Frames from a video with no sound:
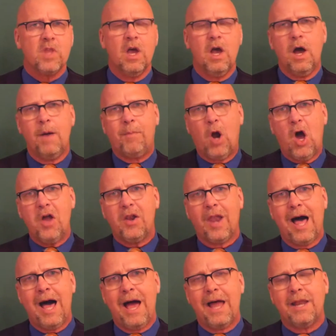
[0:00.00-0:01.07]
A broad
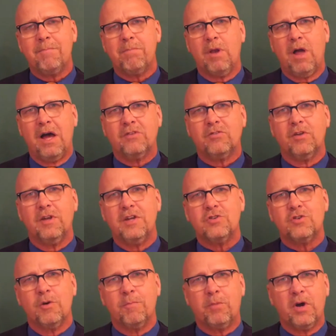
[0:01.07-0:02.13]
line implies
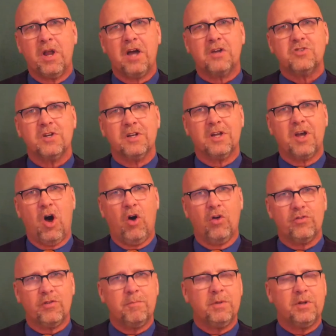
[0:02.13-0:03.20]
additional production
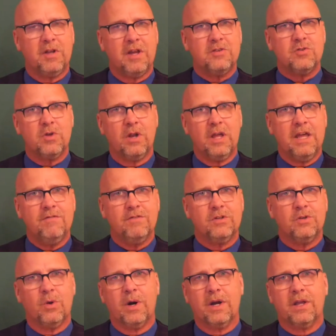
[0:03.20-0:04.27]
cost and potential
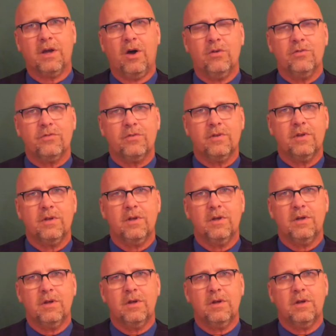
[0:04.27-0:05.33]
inventory costs.
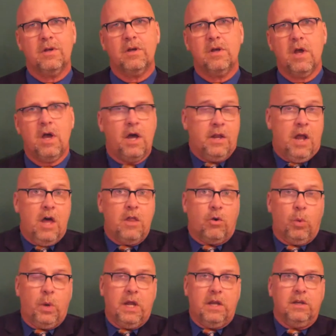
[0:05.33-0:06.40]
Another
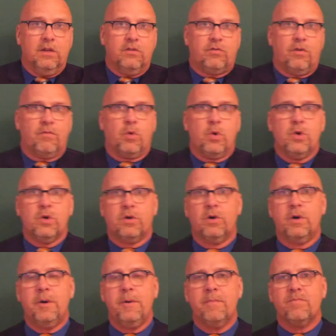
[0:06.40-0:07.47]
weakness of
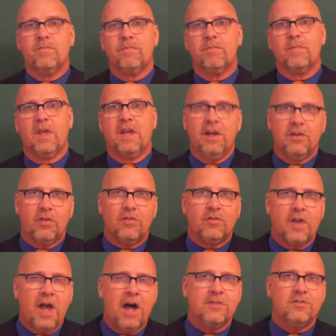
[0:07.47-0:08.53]
Ruger is its
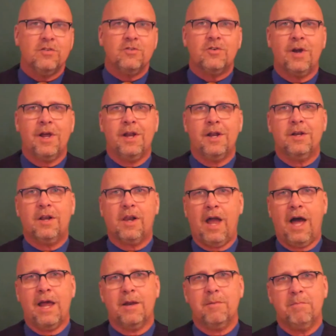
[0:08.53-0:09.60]
concentrated
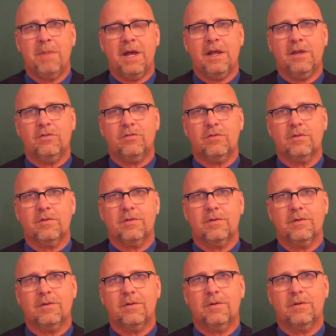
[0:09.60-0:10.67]
client base.
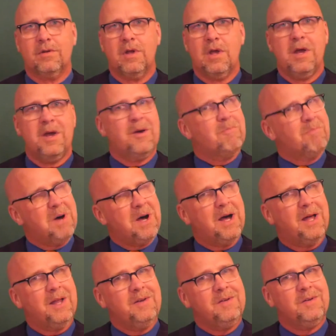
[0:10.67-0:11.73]

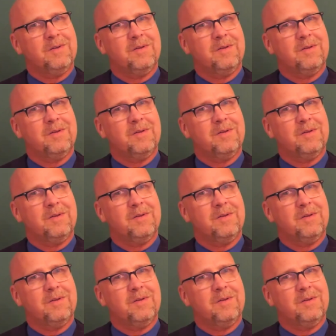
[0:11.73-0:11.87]
But